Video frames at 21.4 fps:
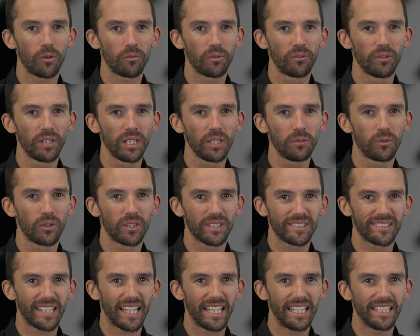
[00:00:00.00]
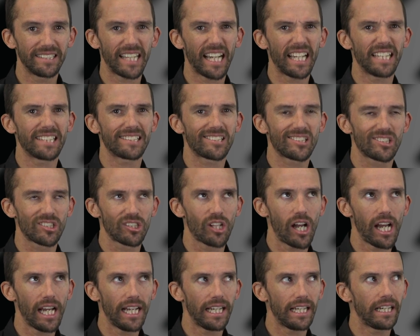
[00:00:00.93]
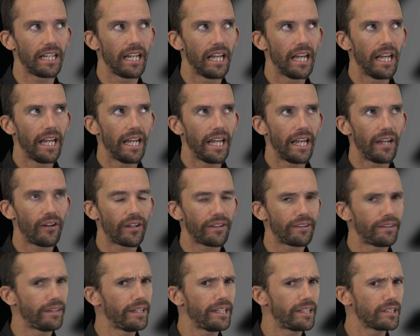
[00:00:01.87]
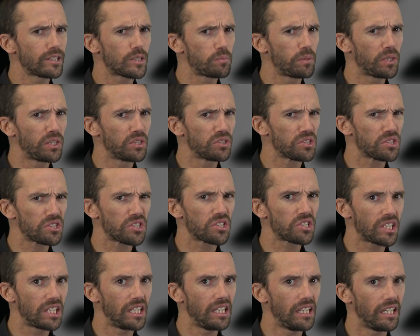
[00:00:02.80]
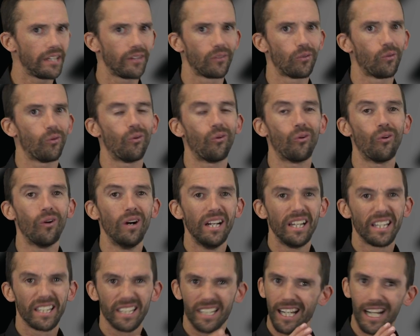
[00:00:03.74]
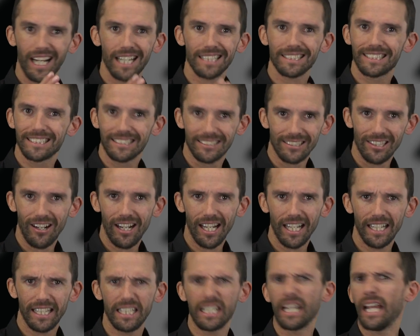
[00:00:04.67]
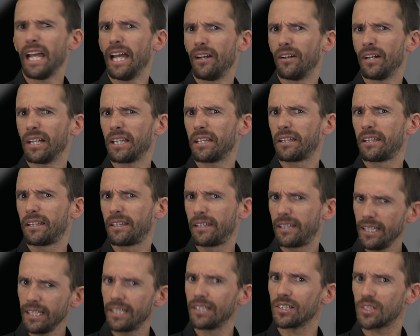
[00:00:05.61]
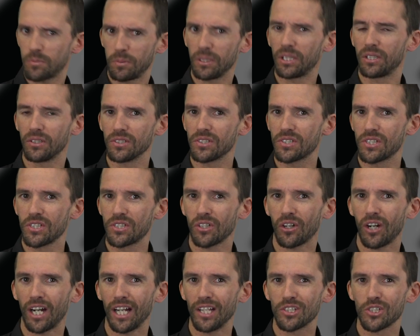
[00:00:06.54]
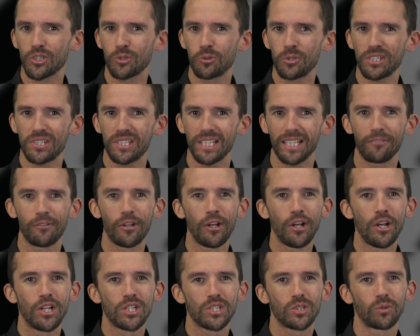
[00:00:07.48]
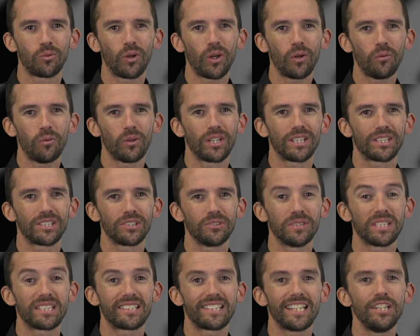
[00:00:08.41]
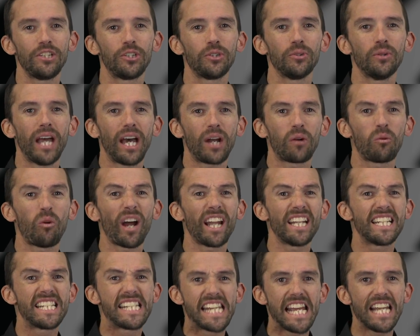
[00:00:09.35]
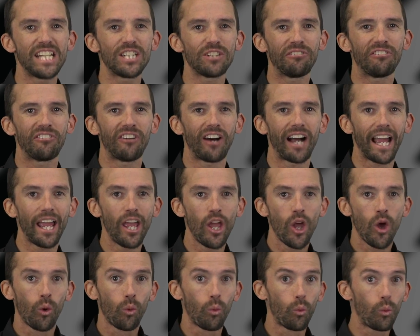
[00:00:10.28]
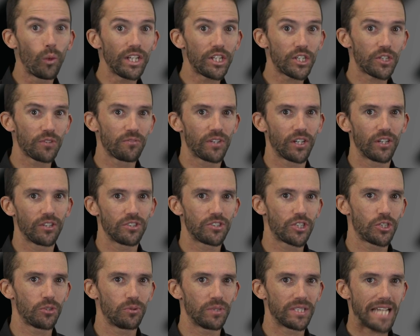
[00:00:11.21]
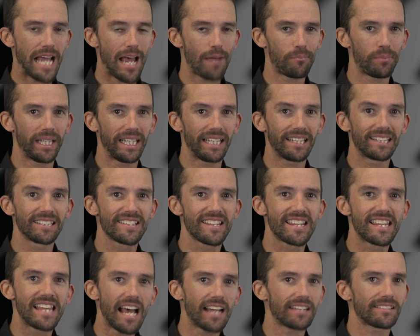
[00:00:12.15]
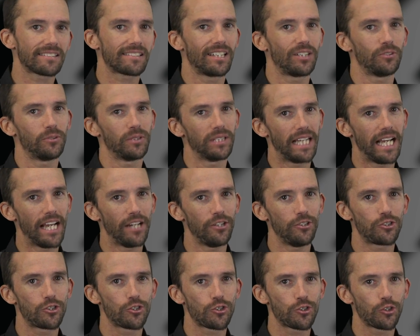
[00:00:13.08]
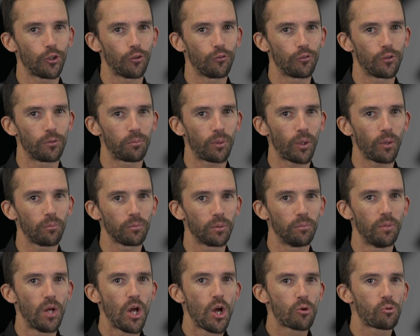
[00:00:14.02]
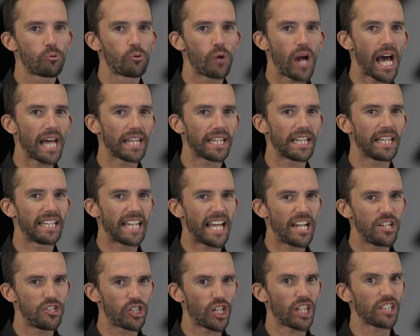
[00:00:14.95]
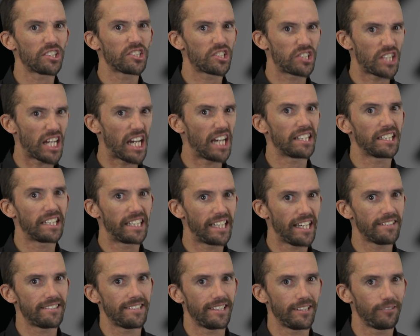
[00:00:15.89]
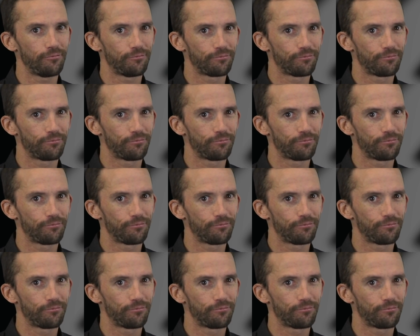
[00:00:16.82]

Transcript: what we really want to say is, hey, it's sliding and I think it's because it's skidding, or the kart's sliding and I think it's because the tire's twisting. So what I want to do is teach you how to identify which of those two is happening because that's going to allow you to solve the problem rather than just start guessing.